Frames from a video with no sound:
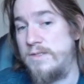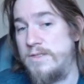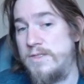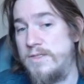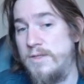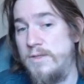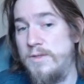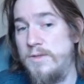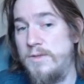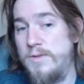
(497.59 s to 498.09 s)

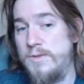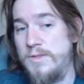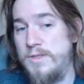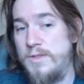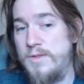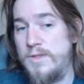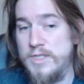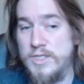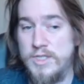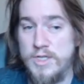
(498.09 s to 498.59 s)
So
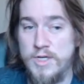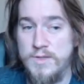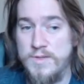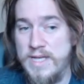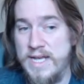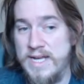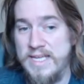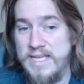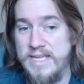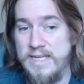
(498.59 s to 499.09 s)
you can turn
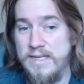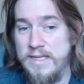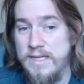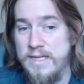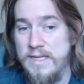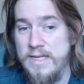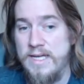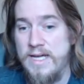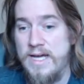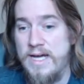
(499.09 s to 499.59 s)
that in
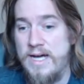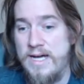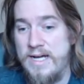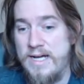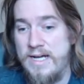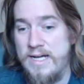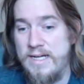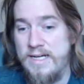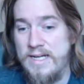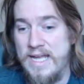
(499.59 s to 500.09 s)

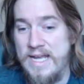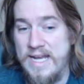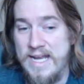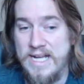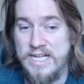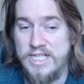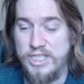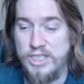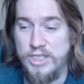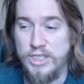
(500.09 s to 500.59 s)
and
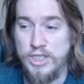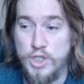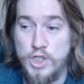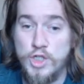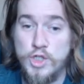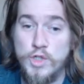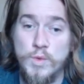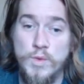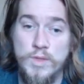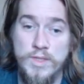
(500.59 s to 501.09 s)
actually
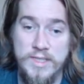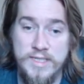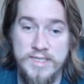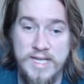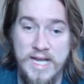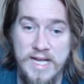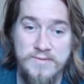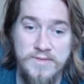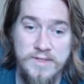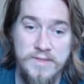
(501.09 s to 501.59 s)
shorten the
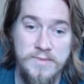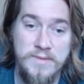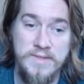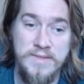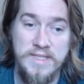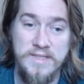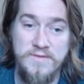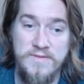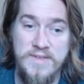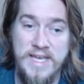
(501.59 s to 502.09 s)
time frame of
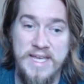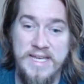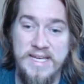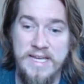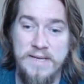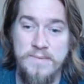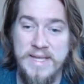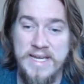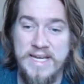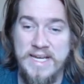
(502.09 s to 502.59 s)
the event
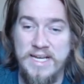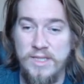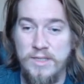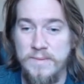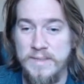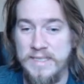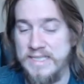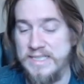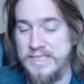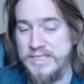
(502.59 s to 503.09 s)
and make it a little
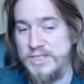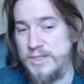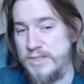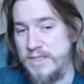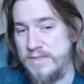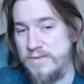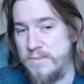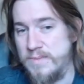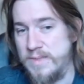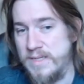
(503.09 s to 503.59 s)
bit easier on
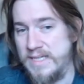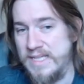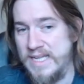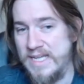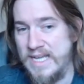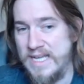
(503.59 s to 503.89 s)
everybody.